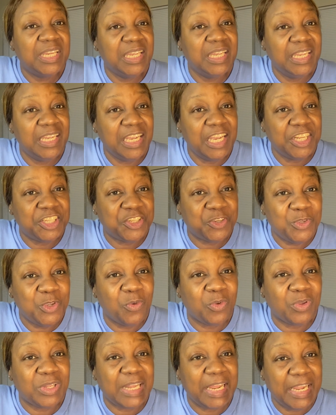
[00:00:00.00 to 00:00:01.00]
into
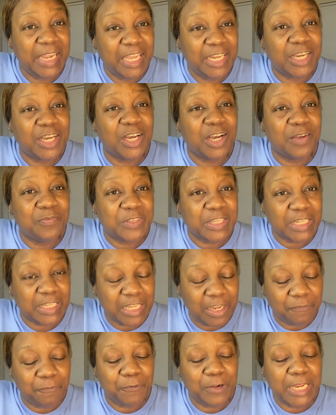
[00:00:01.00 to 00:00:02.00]
your land of
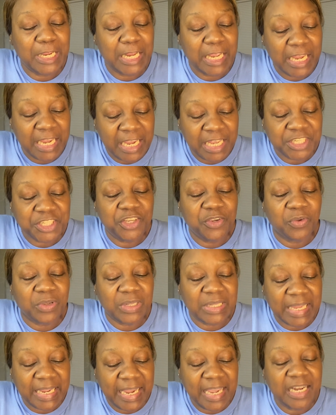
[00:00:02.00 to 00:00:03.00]
delivery and into your
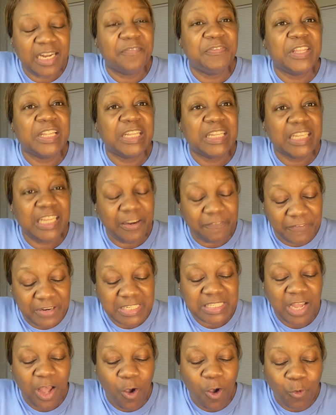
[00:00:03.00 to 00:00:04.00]
land of
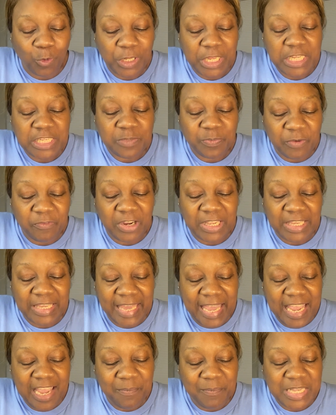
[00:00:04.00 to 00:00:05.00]
deliverance. Holy Spirit
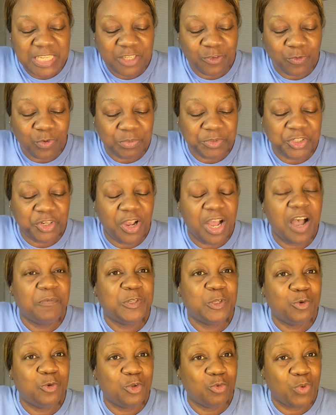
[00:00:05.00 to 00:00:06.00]
gave me scripture of
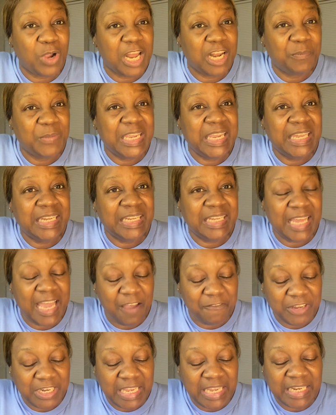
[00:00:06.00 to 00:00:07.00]
Deuteronomy
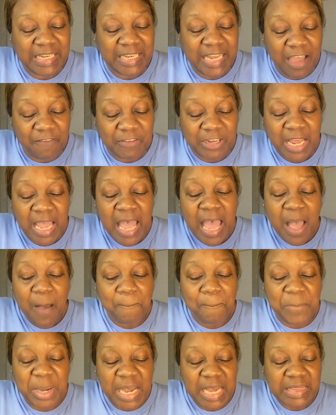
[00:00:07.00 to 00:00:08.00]
11:11.
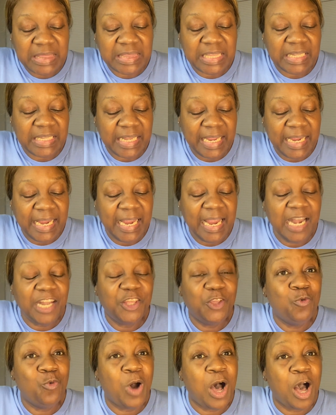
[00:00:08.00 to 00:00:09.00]
But the land
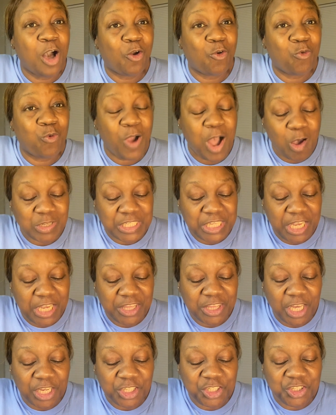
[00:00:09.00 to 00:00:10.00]
you are crossing
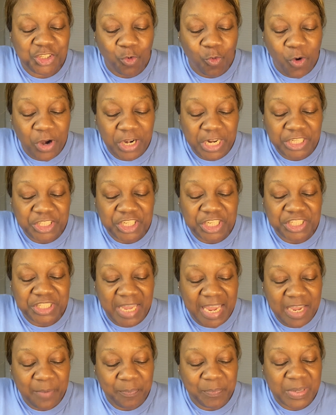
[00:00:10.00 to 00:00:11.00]
the Jordan to
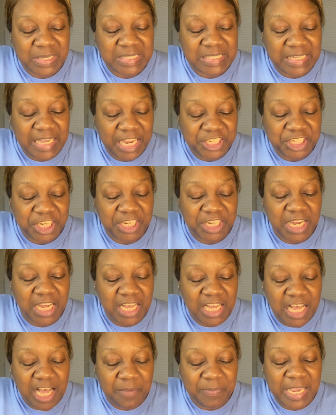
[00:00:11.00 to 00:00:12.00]
take possession
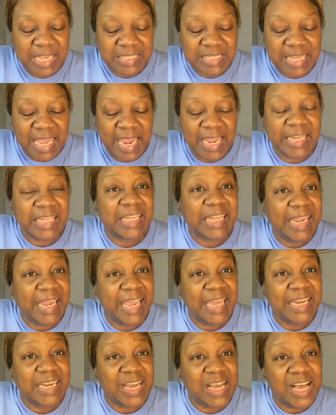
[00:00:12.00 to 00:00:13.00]
of is a
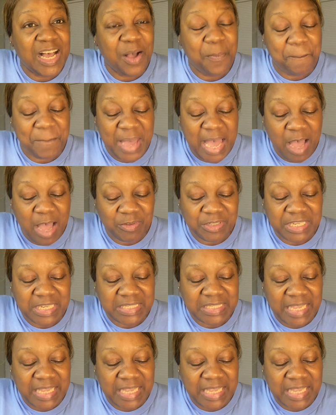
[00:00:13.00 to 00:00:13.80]
land of mountains